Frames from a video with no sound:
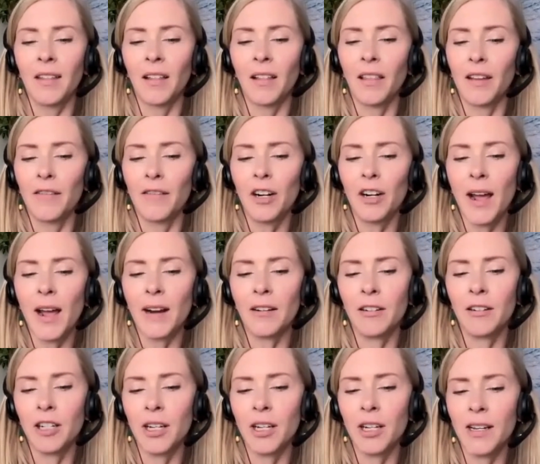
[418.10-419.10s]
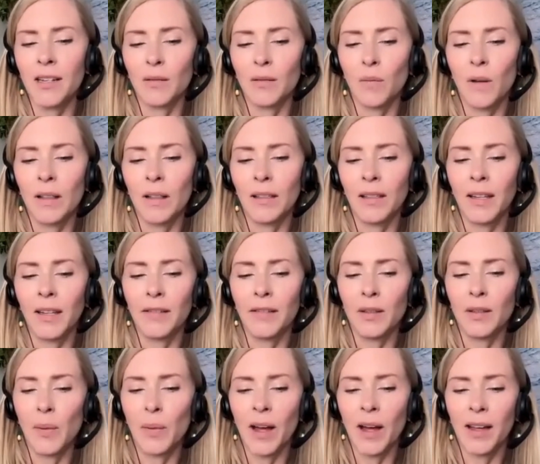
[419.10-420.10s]
The liver energy is what
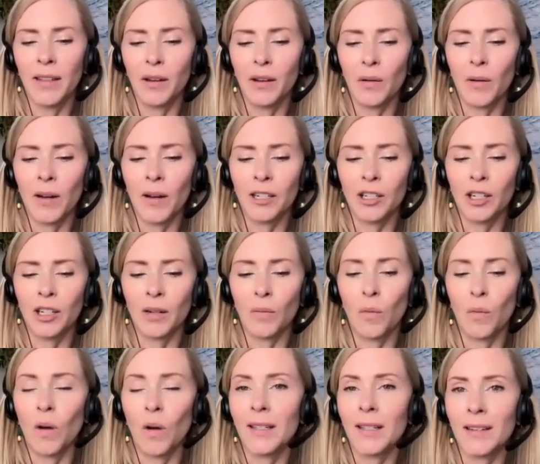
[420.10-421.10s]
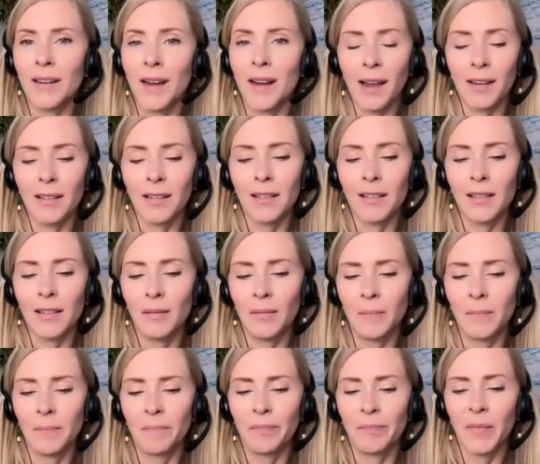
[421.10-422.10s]
lives behind the question, what's next?
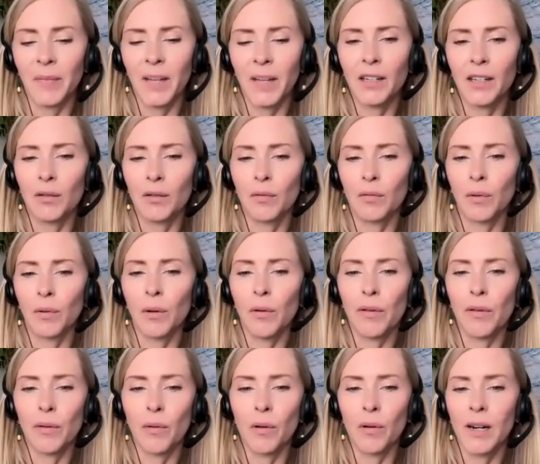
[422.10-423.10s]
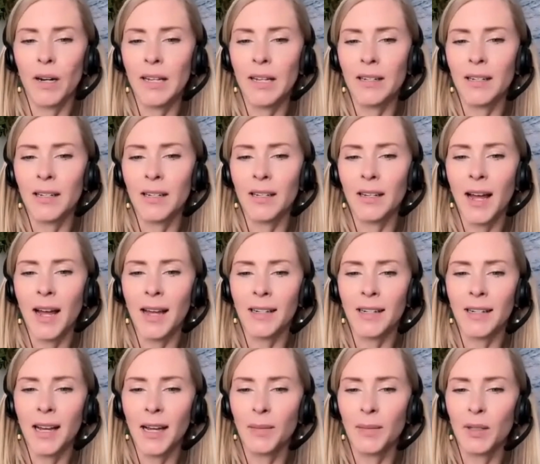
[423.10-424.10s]
It is growth-oriented, at
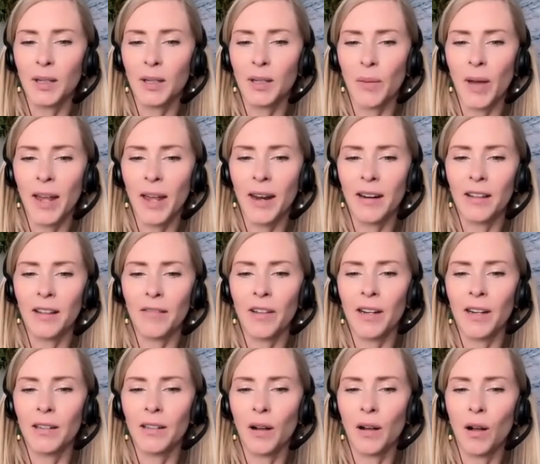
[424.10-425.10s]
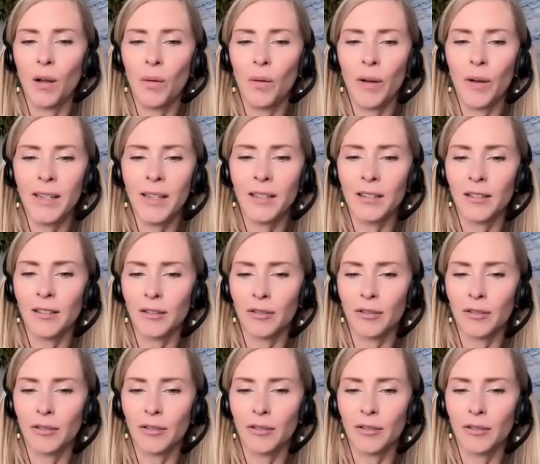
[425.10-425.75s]
times competitive, and is always